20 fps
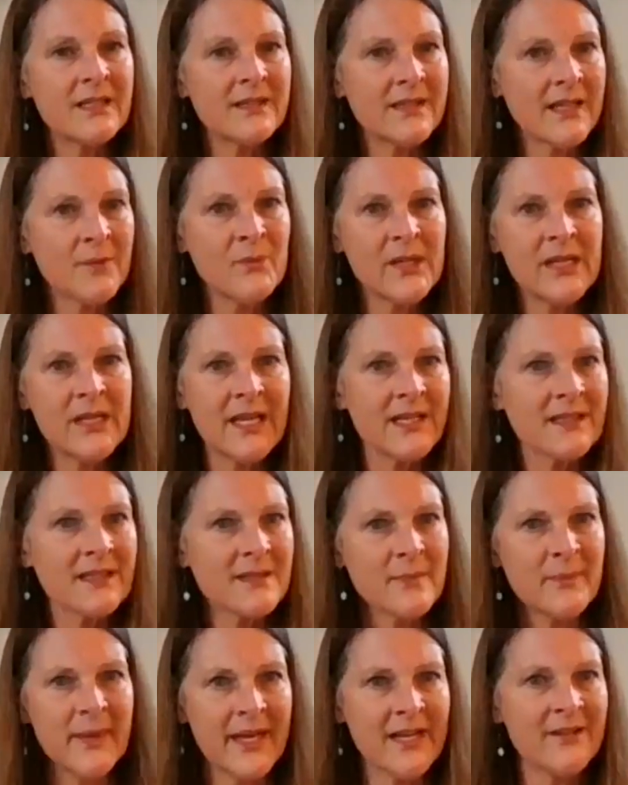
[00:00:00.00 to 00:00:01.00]
then we get
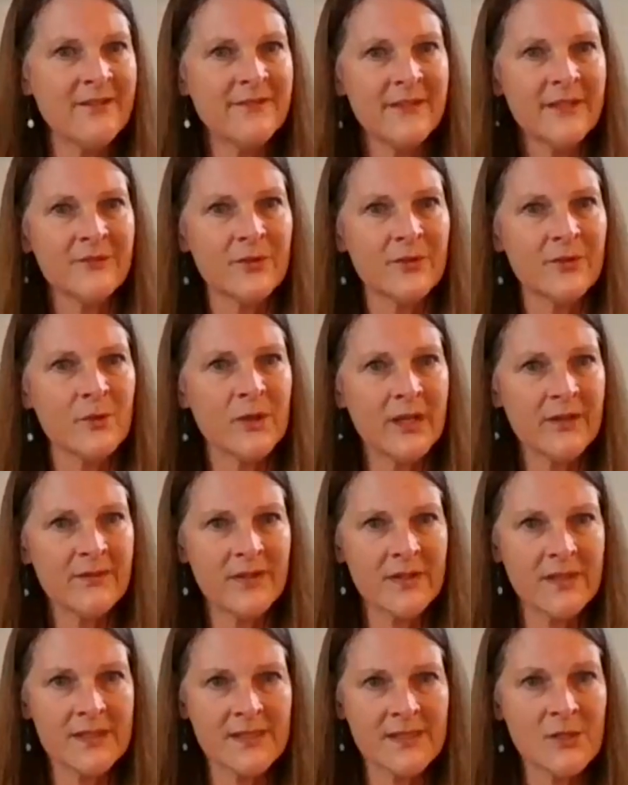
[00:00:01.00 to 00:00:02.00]
the benefit from
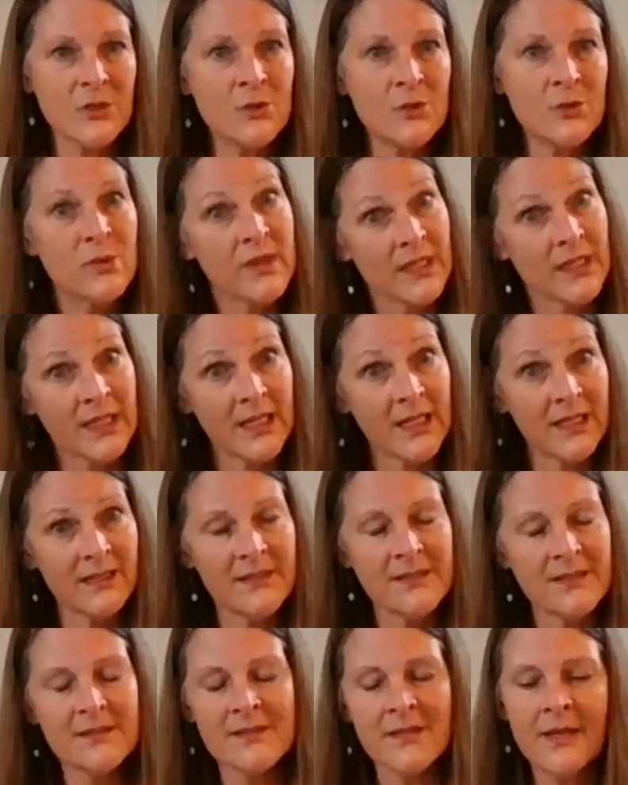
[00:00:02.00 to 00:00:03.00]
whatever this new thing
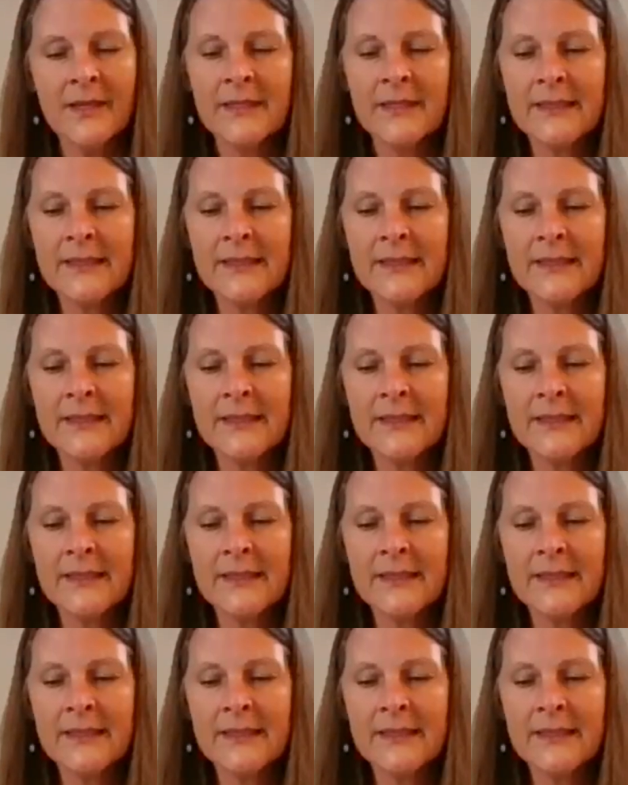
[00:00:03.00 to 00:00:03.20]
is.